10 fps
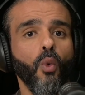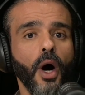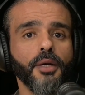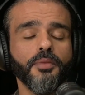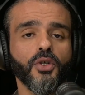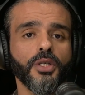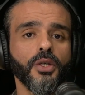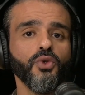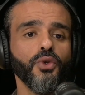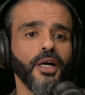Why?
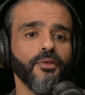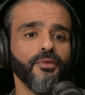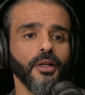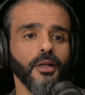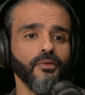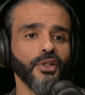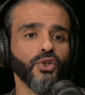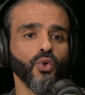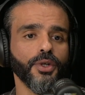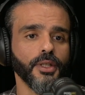Because I usually have a
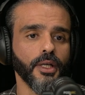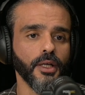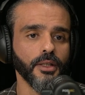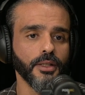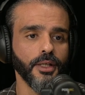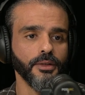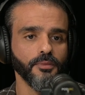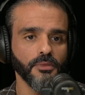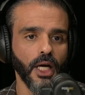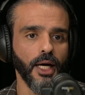lovely story that I
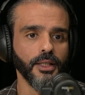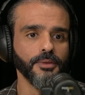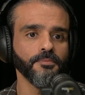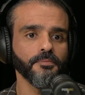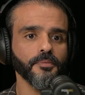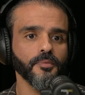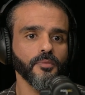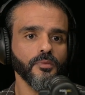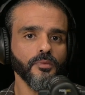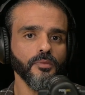say, and
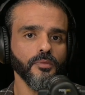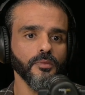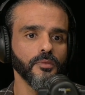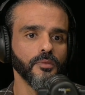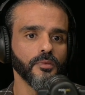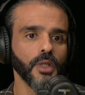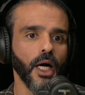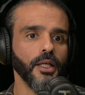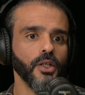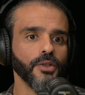
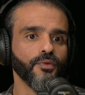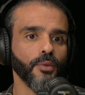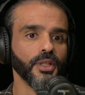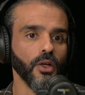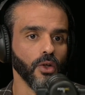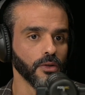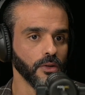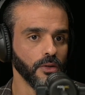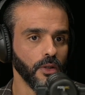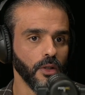I learned from it a lot.